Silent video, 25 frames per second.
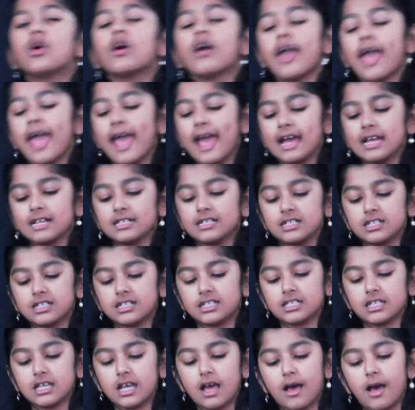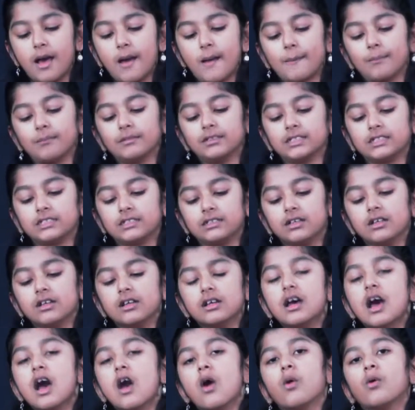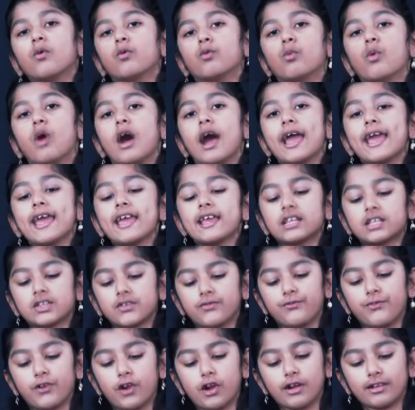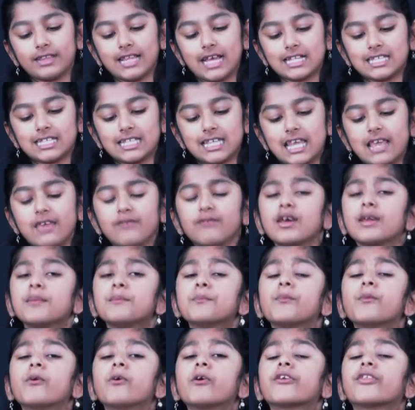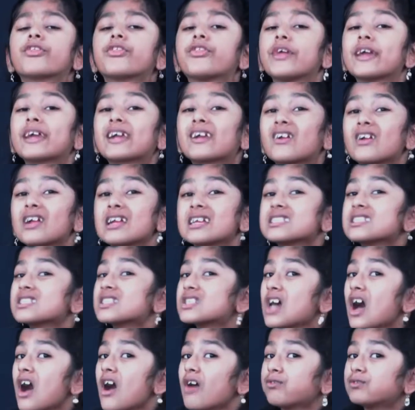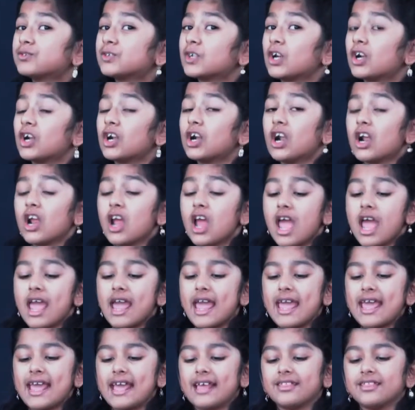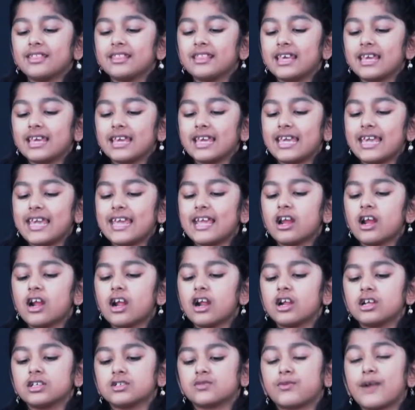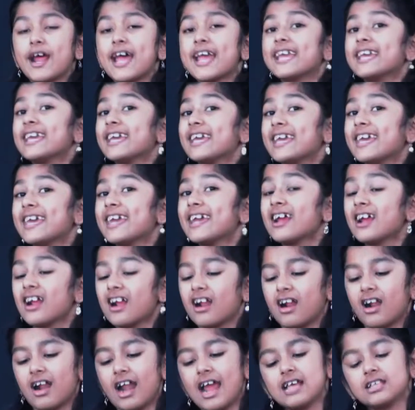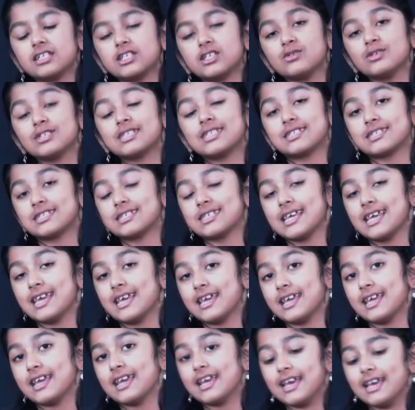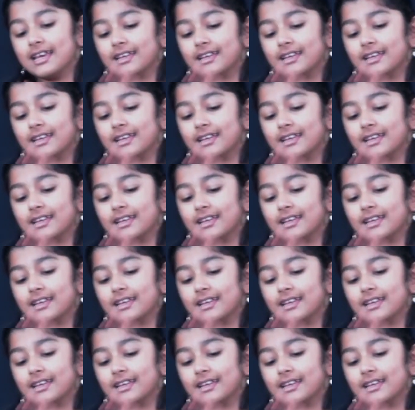and some white fur that's even more thicker and softer in the ears right here, as you see.